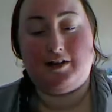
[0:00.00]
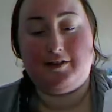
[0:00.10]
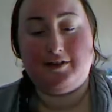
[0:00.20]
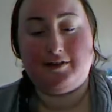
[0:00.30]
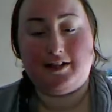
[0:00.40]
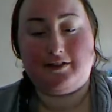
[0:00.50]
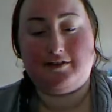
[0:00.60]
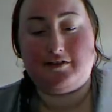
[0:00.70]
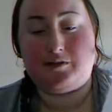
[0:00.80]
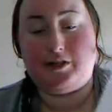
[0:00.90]
Things like
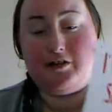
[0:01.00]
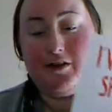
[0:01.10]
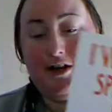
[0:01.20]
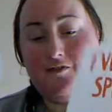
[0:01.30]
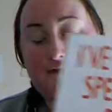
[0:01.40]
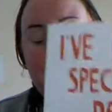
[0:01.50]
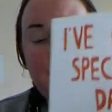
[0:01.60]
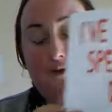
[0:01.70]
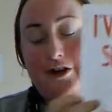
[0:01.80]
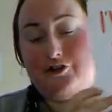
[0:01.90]
this are really great for
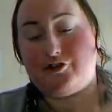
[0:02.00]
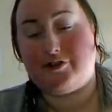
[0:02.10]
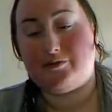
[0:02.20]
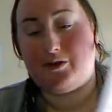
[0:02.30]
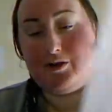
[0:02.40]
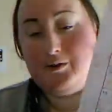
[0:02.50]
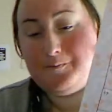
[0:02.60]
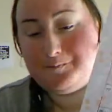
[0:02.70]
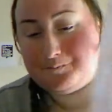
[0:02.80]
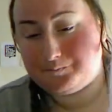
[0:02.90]
motivation as
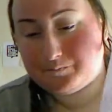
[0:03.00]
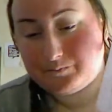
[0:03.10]
well.